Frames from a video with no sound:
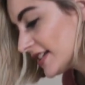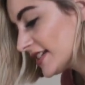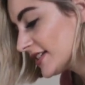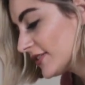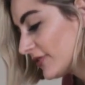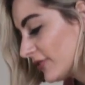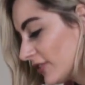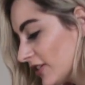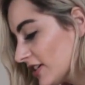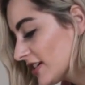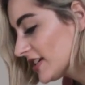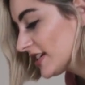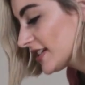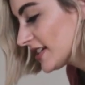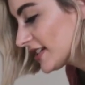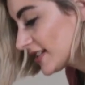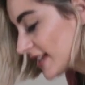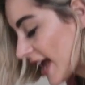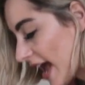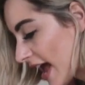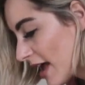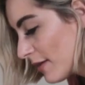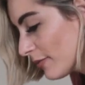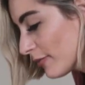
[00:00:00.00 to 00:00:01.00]
this first
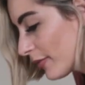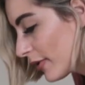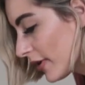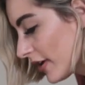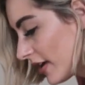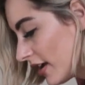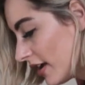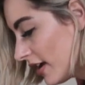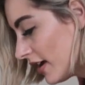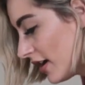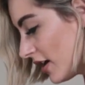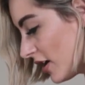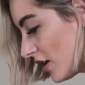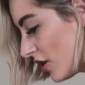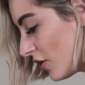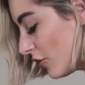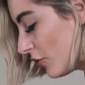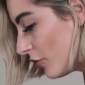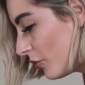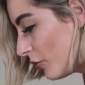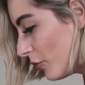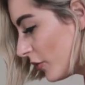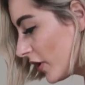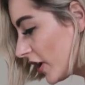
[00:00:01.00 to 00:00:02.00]
step,
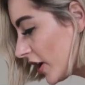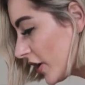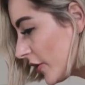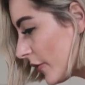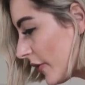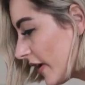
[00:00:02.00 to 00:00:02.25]
we're